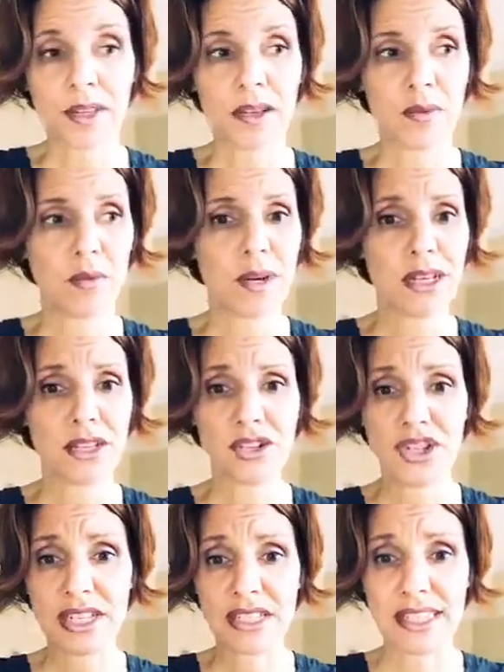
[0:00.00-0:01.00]
was
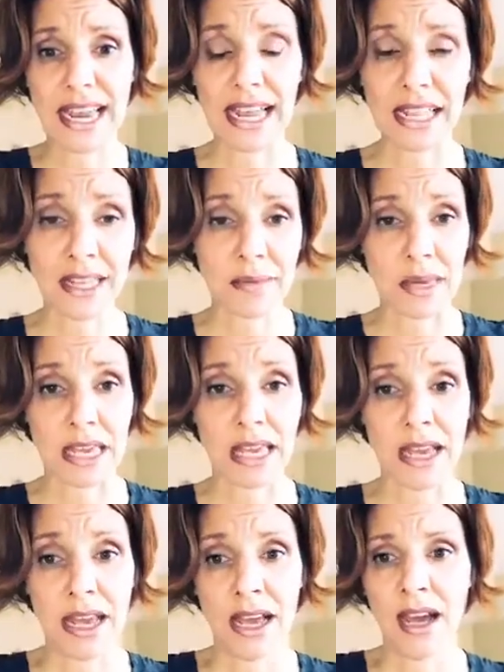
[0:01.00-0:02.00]
just telling me,
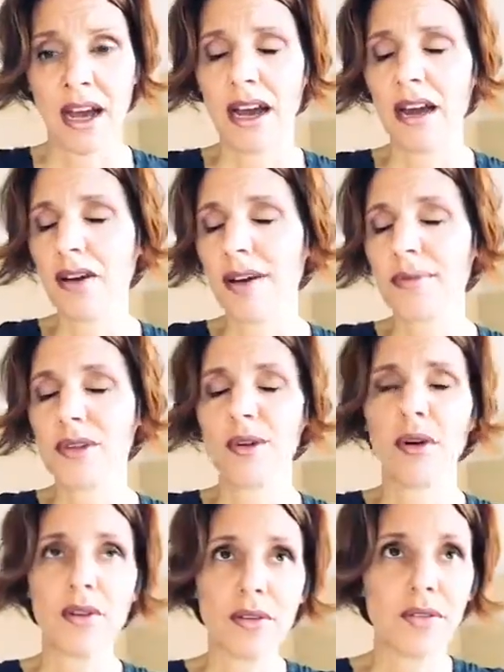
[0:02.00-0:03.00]
oh, I'm too
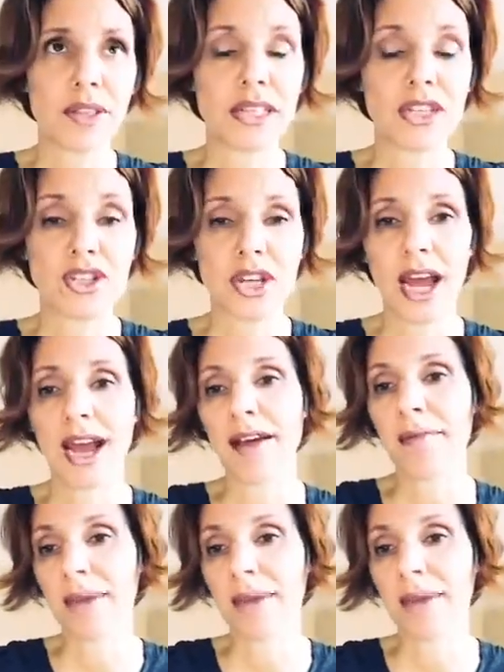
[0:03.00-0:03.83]
old for this job.